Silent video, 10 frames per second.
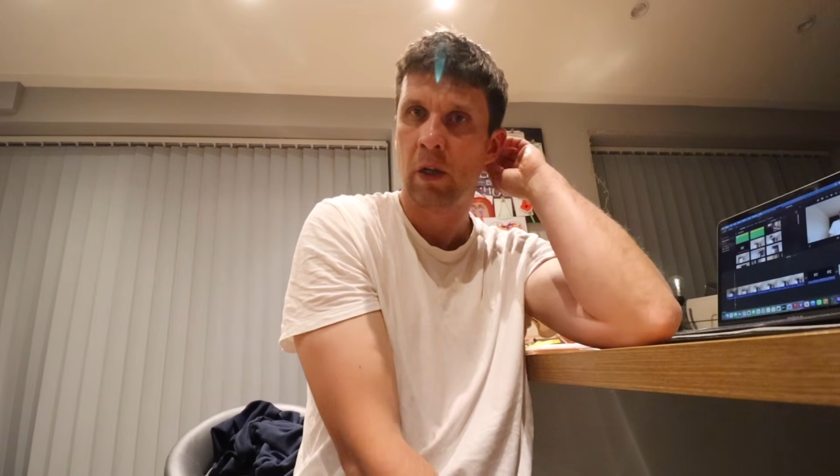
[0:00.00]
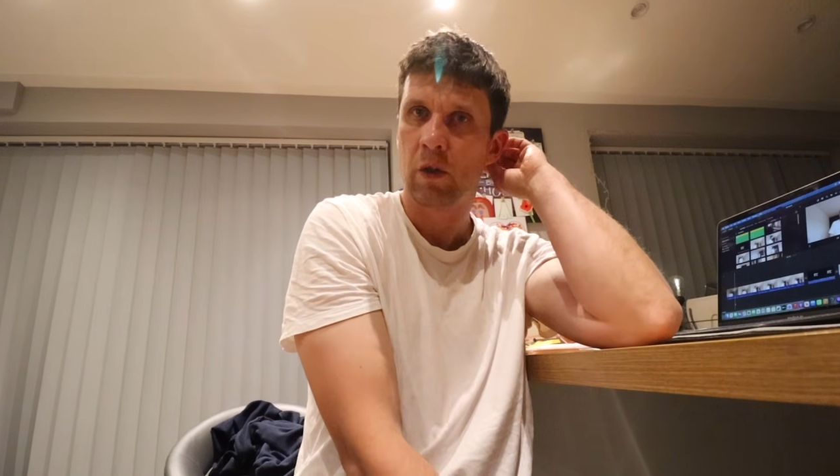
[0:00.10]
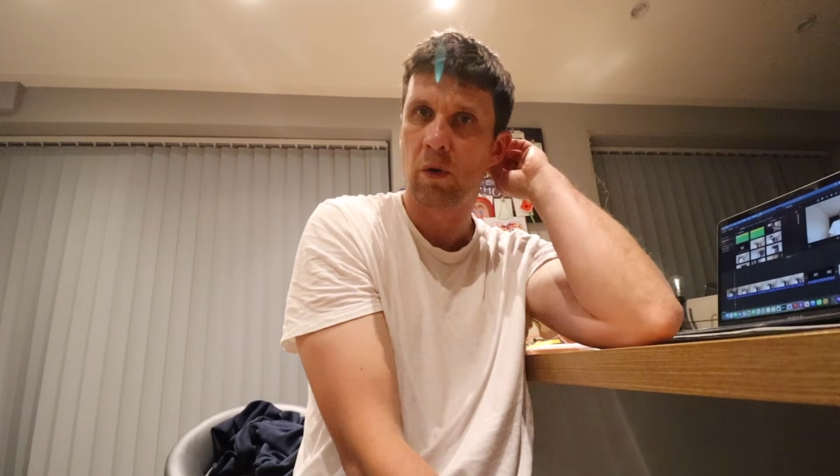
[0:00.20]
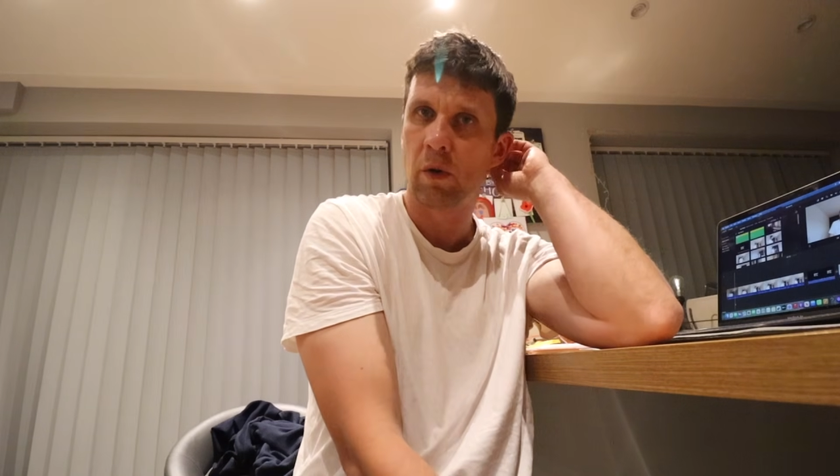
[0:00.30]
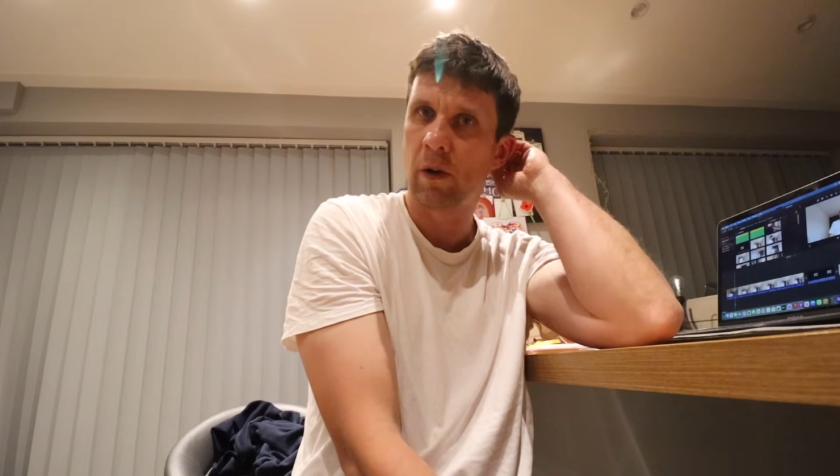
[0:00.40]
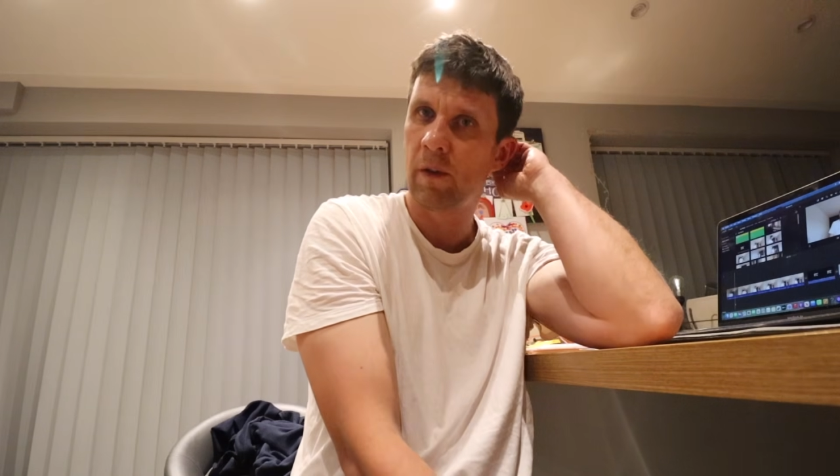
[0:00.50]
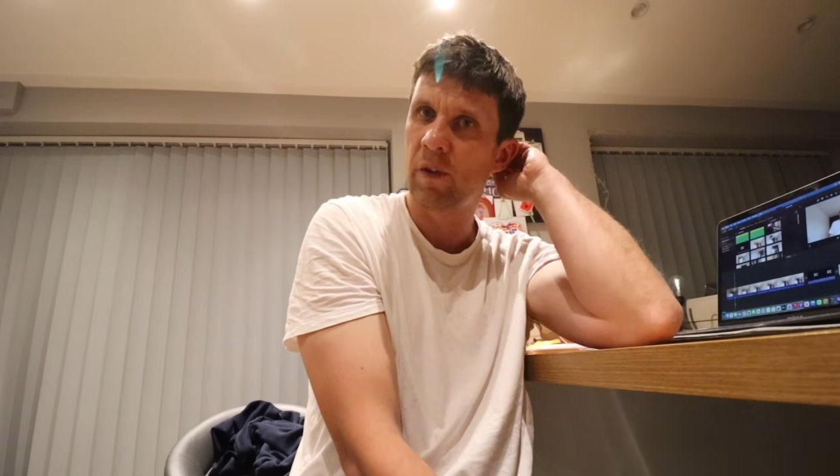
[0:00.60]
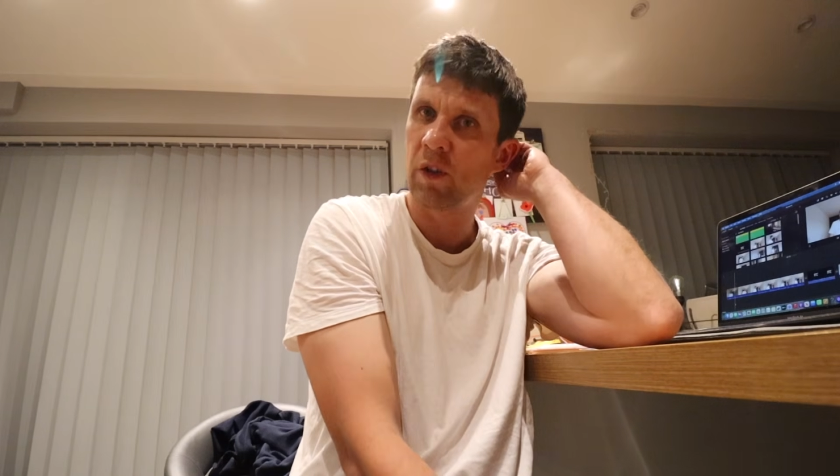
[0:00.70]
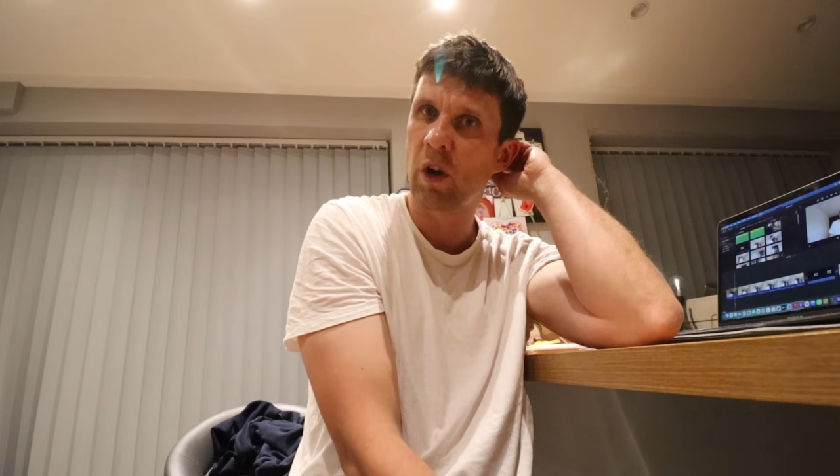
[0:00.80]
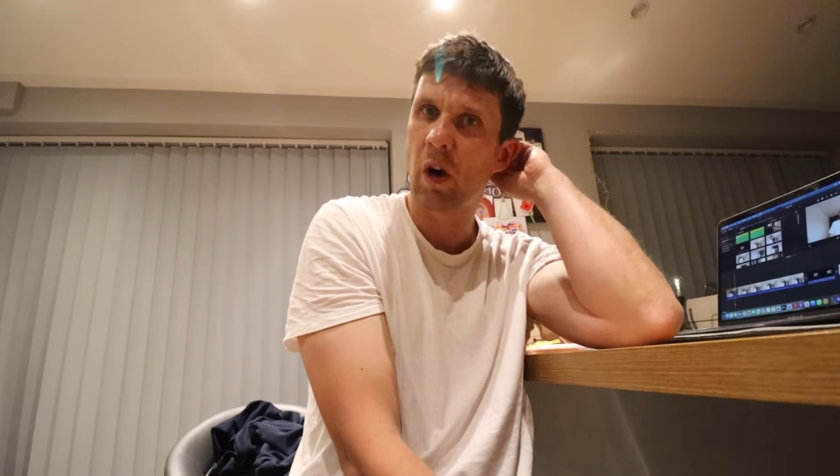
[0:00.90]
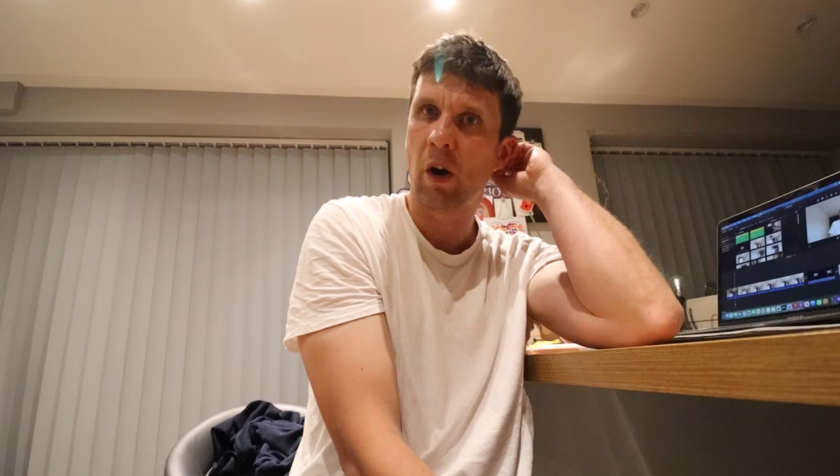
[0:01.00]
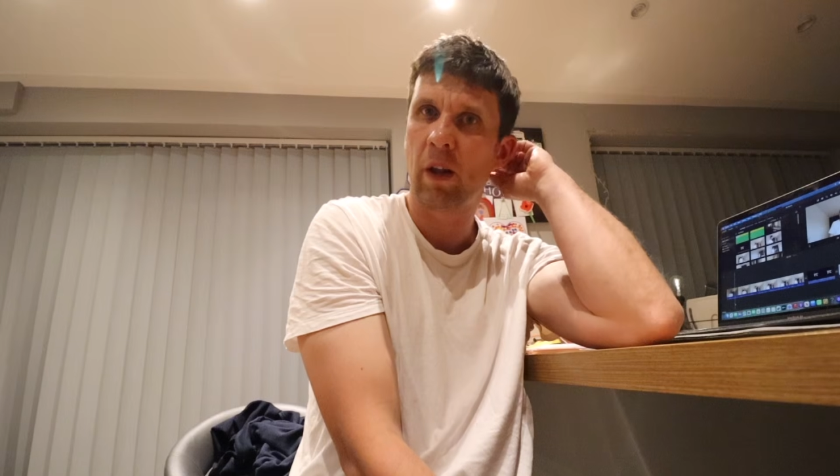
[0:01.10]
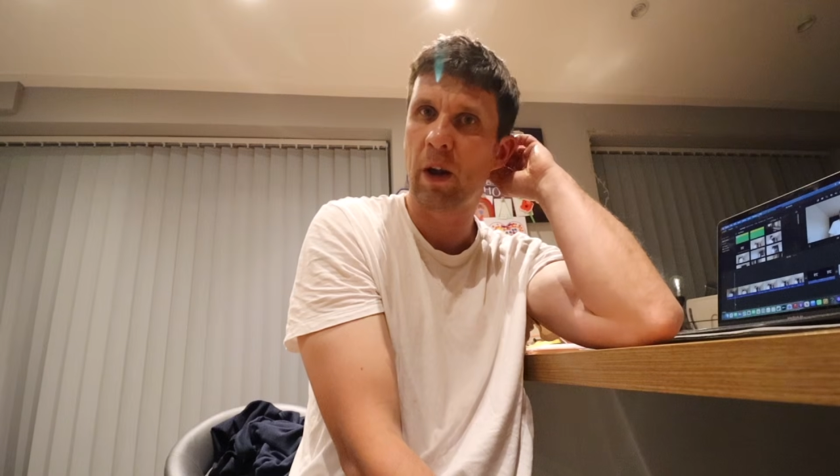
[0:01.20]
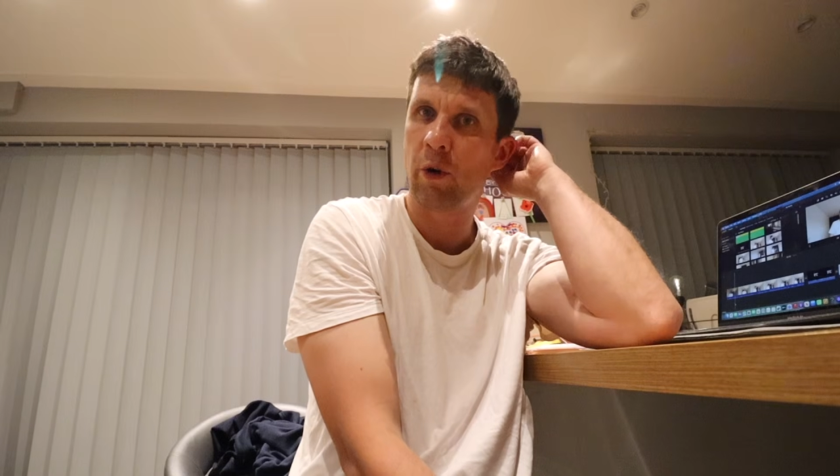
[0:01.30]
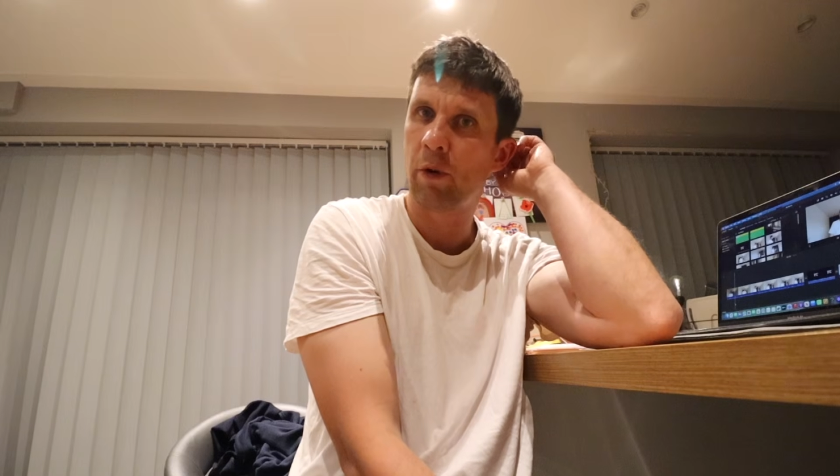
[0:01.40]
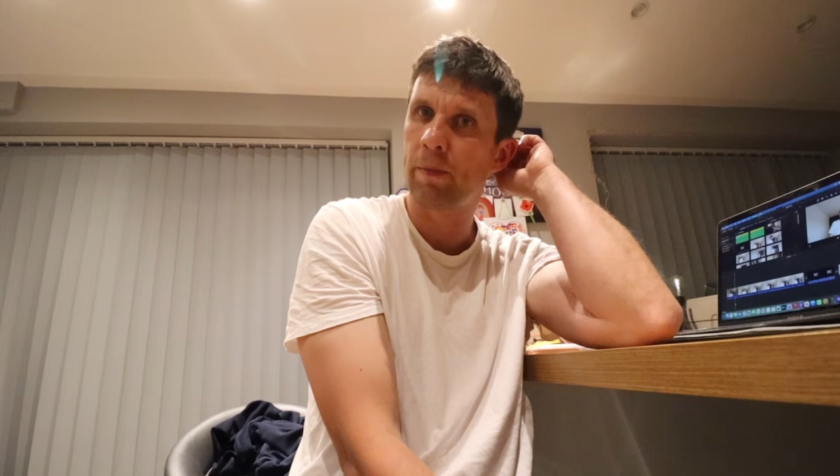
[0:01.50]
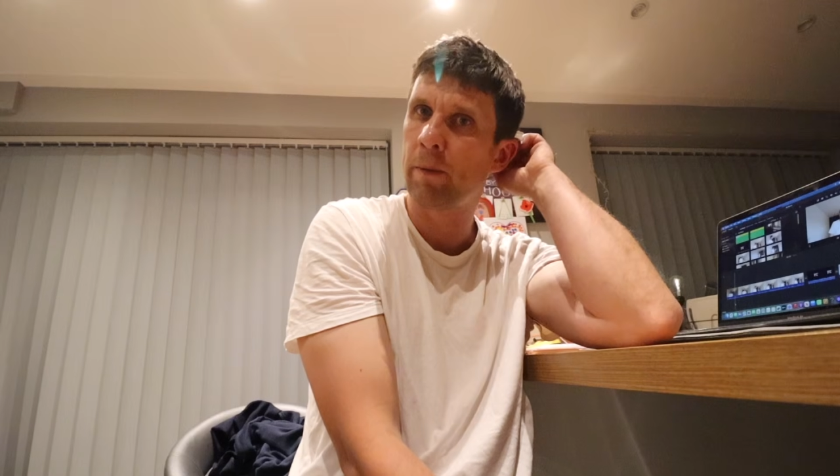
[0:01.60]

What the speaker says: So if you tot all that up,